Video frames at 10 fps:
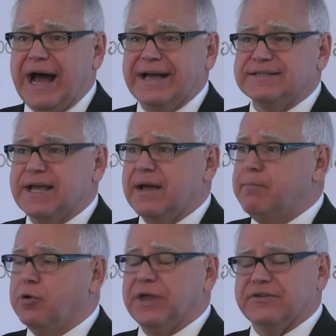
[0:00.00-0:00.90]
I say it
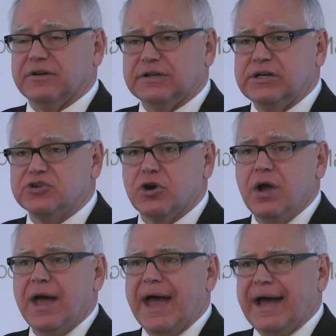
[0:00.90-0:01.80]
both as a teacher,
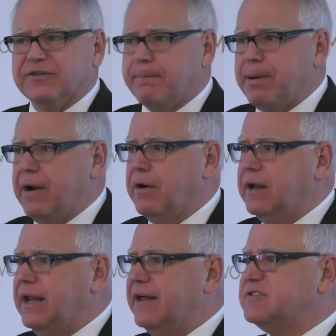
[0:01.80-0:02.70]
as a
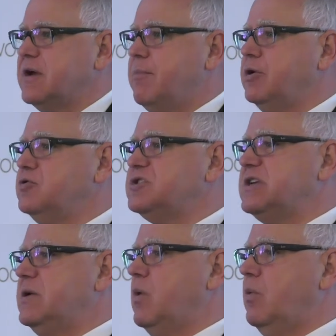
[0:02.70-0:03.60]
parent, and as someone who's
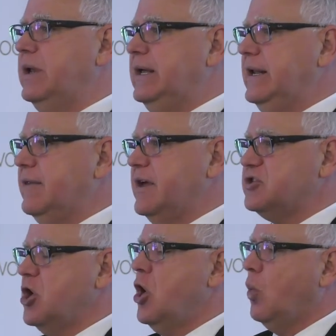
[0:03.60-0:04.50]
seen what we need in
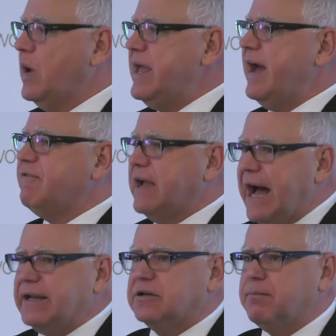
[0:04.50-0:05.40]
this. We have
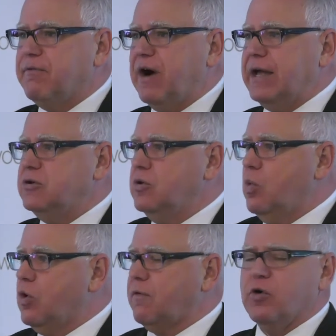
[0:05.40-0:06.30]
got to provide you the
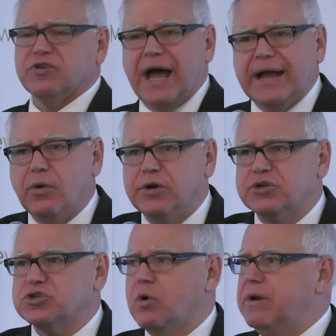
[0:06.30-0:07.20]
workforce. I go
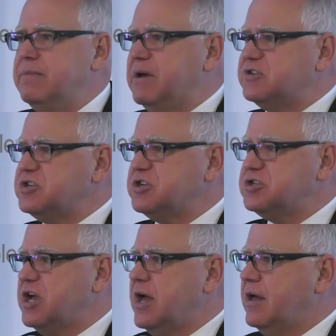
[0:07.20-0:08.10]
into so many
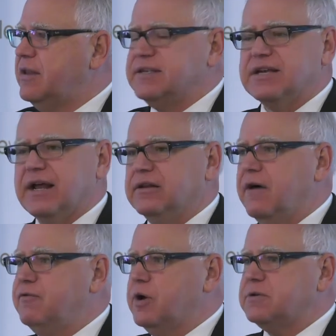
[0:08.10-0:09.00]
businesses, they said, I'd
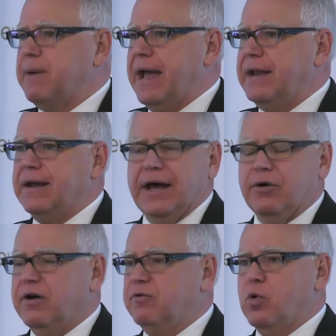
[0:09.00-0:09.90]
love to expand. I
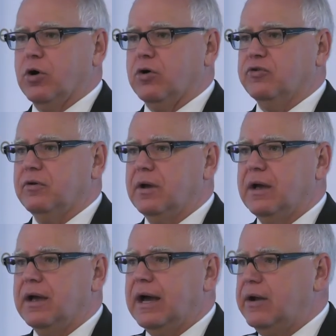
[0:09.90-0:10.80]
don't have the workers.
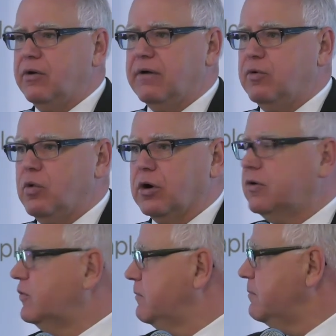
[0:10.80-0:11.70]
I don't have the workers.